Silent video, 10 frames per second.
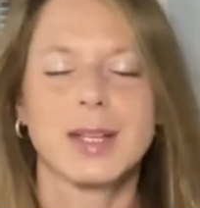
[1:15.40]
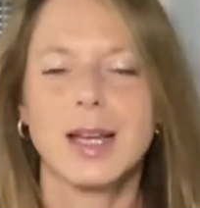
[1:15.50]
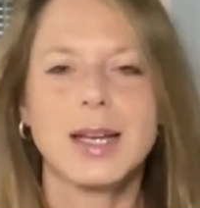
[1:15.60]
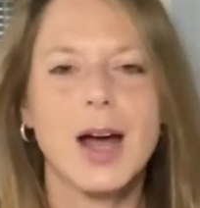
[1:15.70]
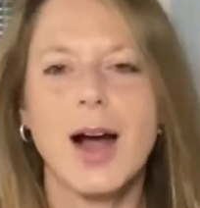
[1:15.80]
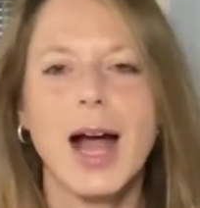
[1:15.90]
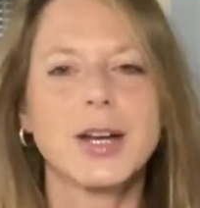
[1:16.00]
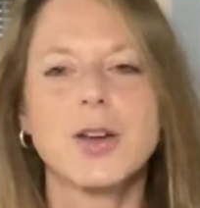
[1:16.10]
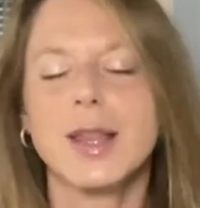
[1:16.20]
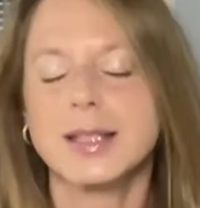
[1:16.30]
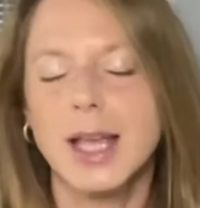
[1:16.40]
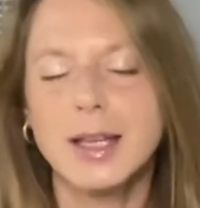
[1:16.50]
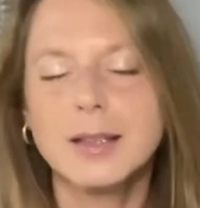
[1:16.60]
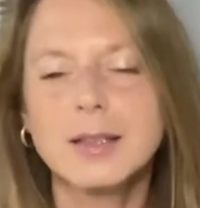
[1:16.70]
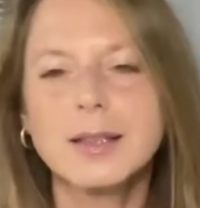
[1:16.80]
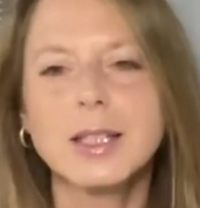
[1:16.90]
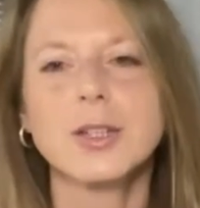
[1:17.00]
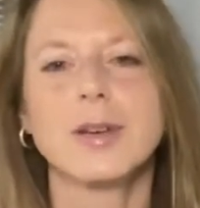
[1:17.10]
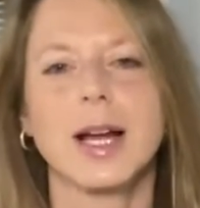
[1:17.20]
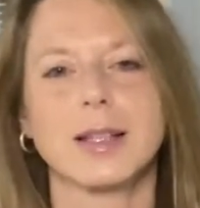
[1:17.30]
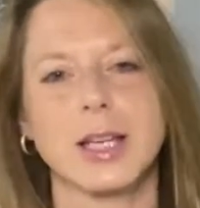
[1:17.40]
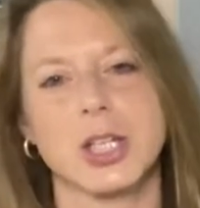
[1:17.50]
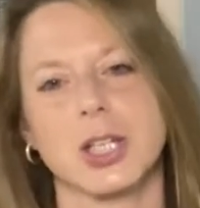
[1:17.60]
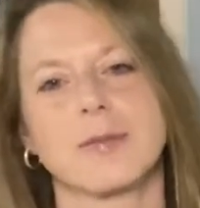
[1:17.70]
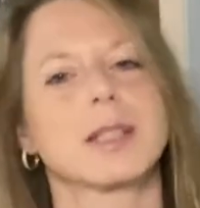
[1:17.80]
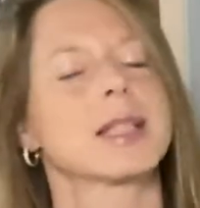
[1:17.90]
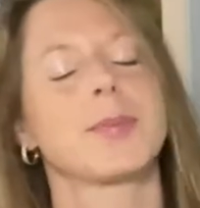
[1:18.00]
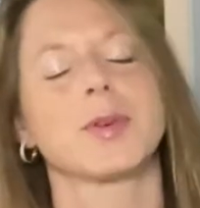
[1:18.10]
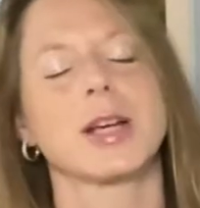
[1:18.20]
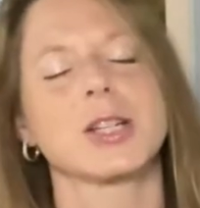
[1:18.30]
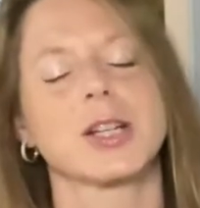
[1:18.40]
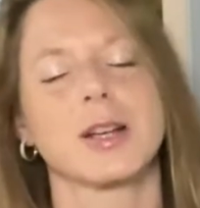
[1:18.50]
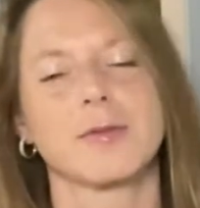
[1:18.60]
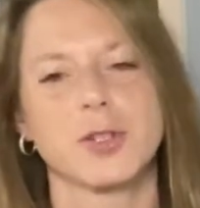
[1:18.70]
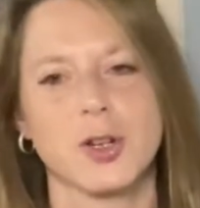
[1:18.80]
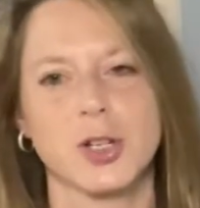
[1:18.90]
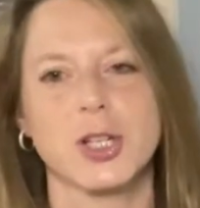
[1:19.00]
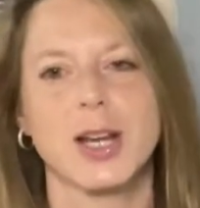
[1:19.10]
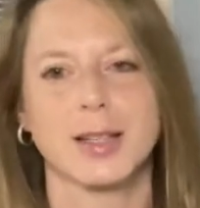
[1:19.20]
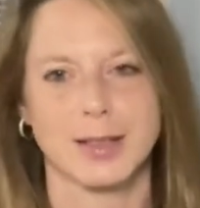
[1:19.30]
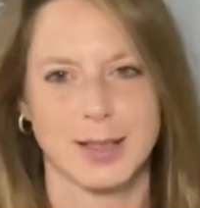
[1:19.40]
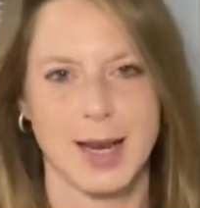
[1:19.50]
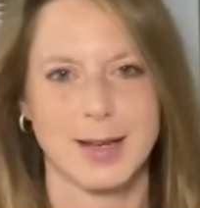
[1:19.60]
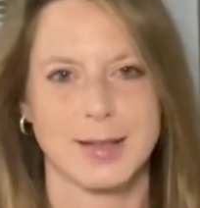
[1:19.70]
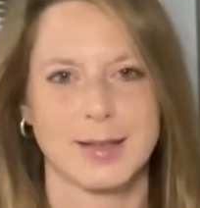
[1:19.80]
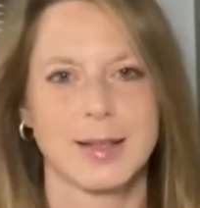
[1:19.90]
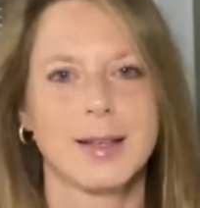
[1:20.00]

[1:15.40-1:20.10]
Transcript: Now, I know that's a clear violation of the separation of church and state.